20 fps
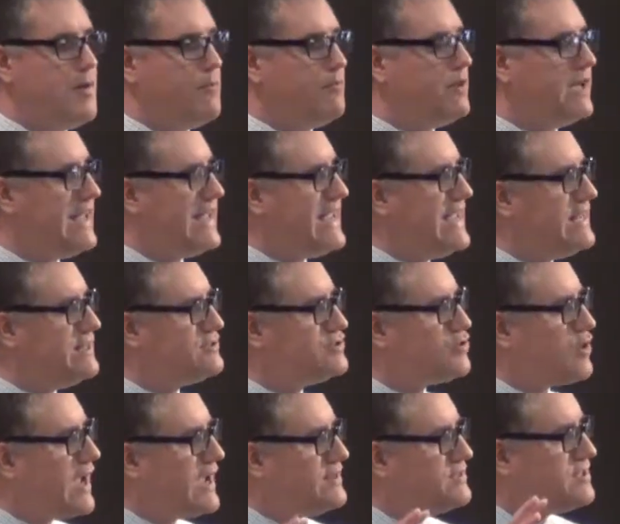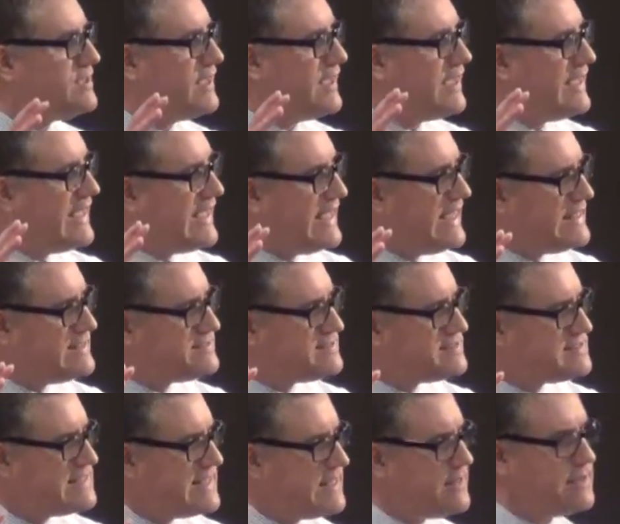but he tried to
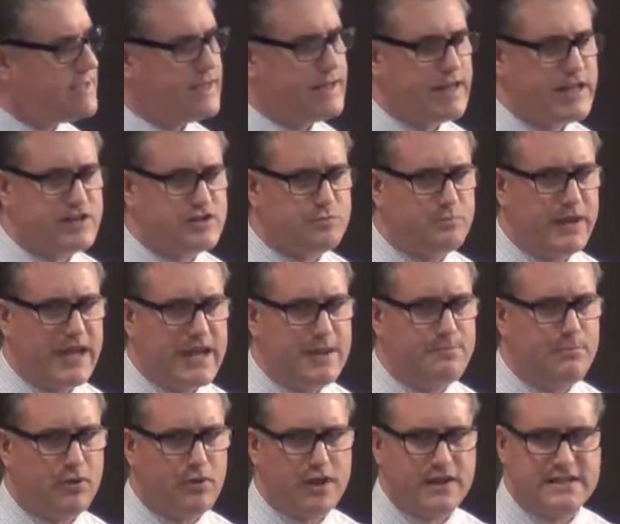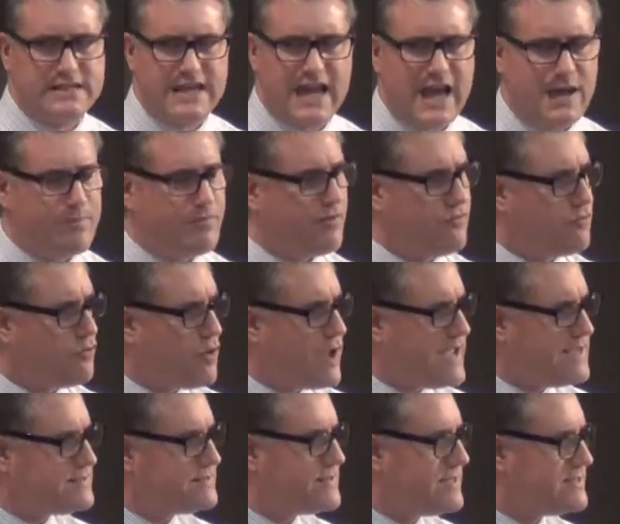instill in his people a type of
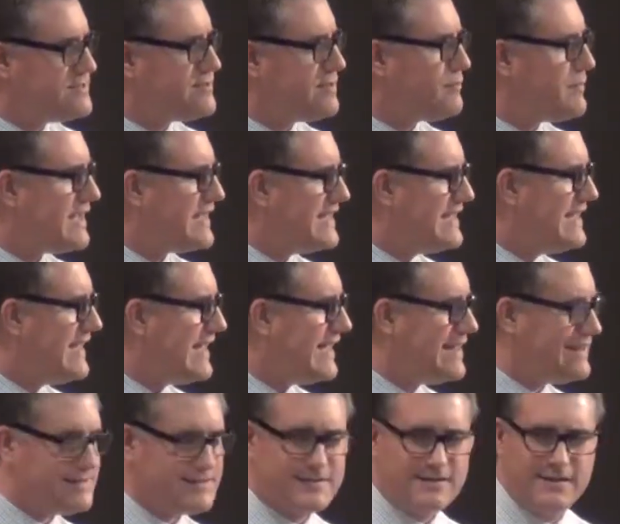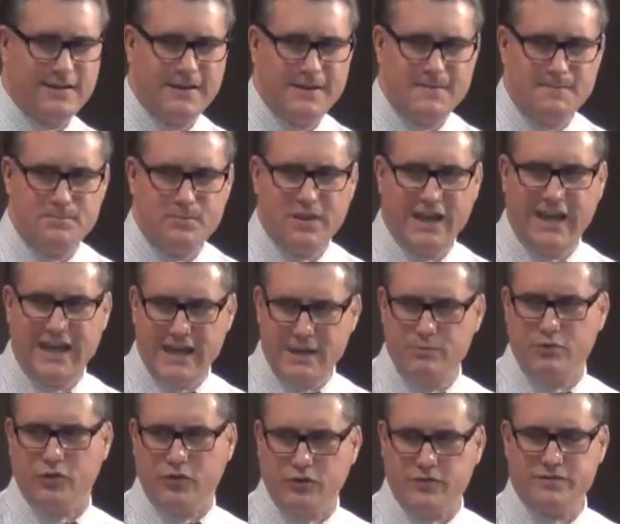racism against the
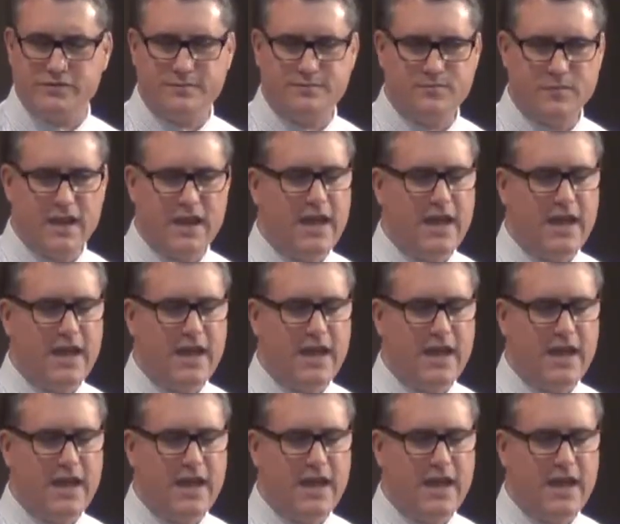Hebrews.